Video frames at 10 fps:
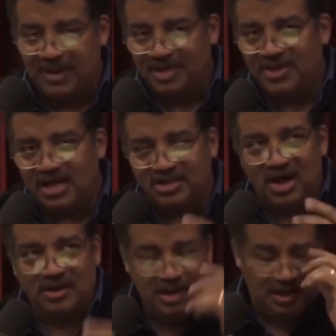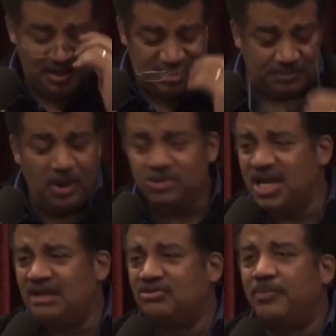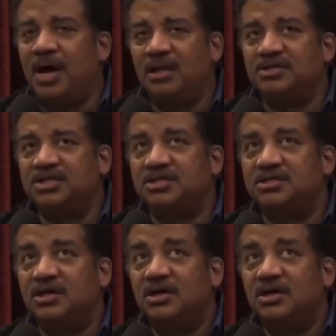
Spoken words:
Then I thought, suppose anthropologists